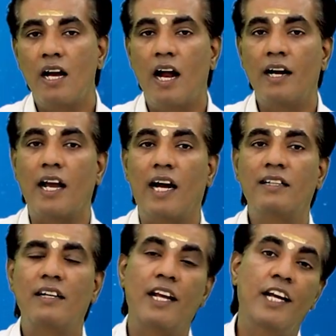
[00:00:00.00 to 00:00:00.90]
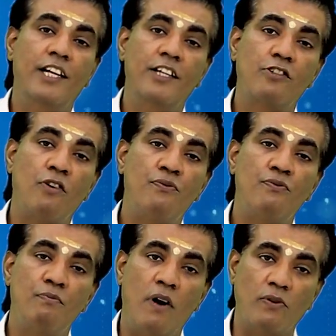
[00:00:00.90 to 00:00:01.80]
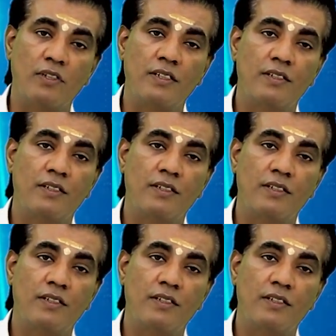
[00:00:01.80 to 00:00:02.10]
and other areas of mouth.